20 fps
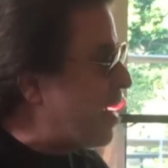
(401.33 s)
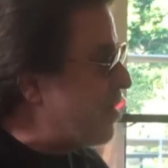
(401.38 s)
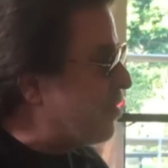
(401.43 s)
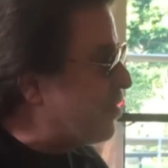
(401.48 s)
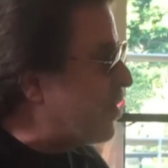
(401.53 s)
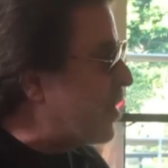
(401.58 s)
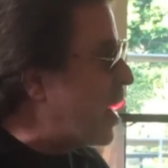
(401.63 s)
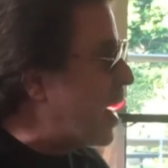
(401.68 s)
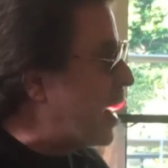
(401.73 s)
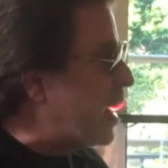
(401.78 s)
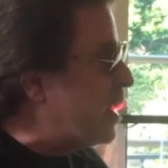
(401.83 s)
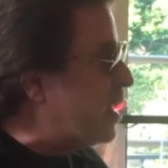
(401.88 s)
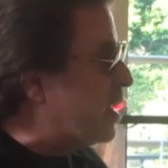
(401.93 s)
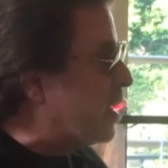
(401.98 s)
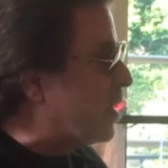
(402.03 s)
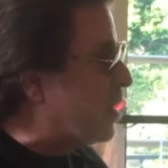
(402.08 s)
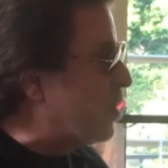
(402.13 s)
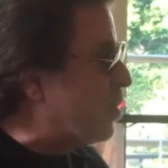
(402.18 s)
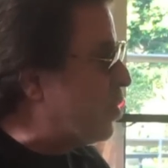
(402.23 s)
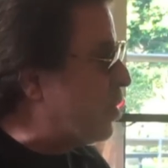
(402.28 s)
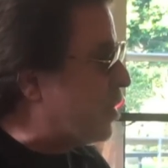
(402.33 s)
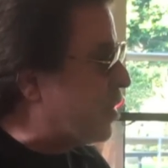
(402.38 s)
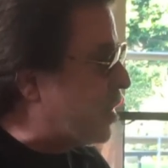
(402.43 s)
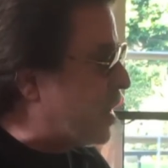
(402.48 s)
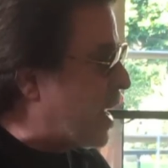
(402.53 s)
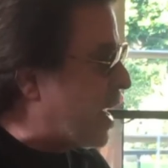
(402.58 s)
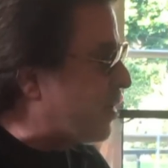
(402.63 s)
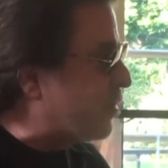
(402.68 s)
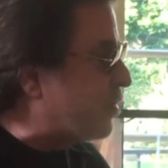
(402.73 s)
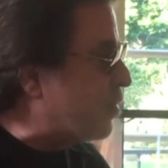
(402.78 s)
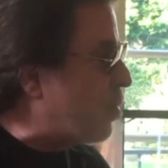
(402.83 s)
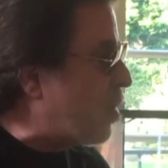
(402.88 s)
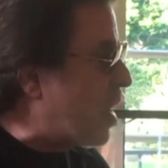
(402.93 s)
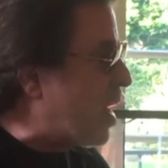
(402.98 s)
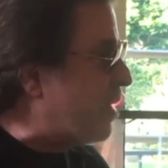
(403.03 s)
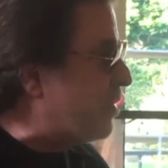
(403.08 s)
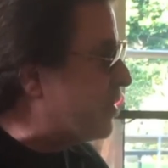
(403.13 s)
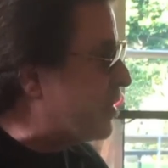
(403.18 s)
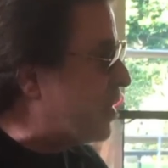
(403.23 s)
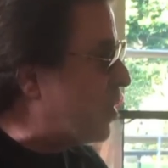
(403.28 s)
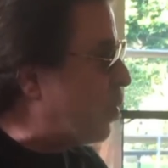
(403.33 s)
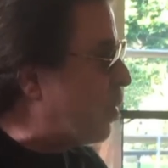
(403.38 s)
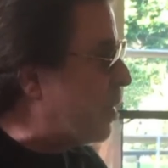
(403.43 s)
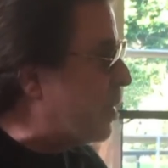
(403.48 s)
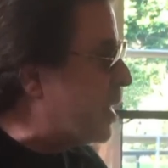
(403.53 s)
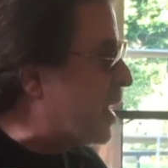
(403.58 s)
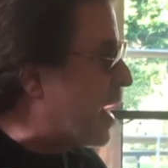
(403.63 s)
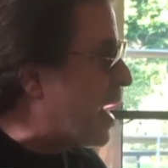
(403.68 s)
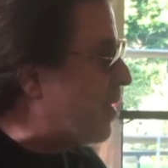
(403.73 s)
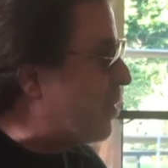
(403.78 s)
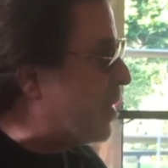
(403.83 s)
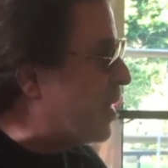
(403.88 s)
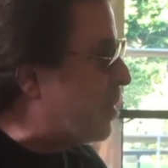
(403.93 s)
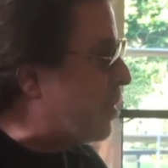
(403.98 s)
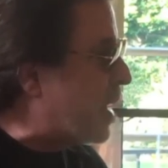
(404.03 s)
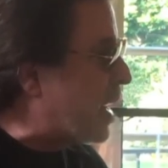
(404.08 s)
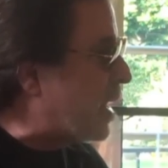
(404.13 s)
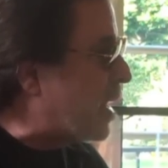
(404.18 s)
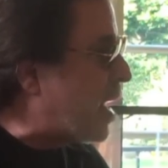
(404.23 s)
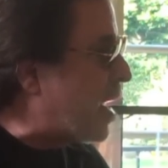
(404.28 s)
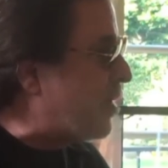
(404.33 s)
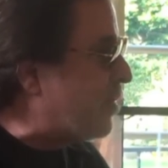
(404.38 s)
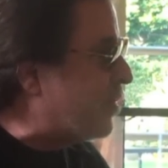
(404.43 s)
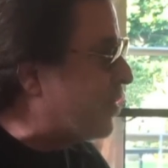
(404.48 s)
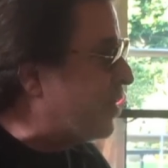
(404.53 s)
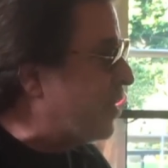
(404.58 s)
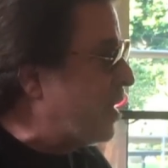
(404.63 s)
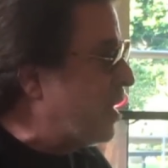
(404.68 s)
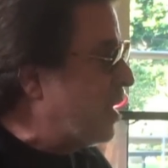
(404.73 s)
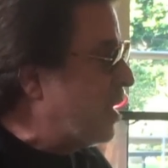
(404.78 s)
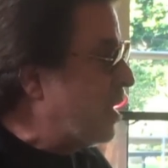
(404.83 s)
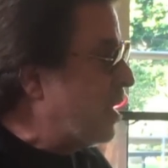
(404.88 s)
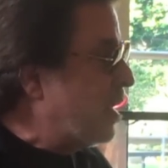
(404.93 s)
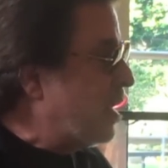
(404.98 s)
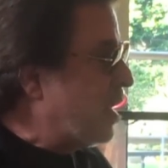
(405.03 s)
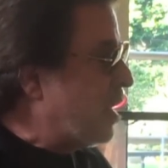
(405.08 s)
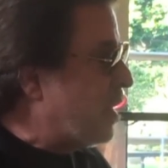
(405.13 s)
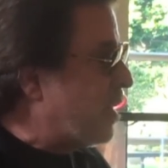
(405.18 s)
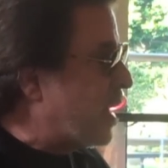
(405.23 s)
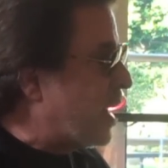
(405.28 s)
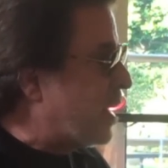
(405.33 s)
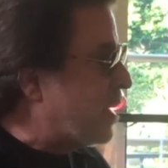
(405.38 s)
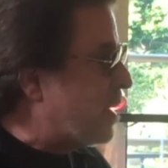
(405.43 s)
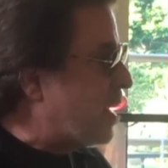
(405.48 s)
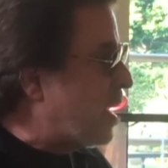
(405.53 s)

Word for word: find that with the ex-wives and the women that I've been in my life, that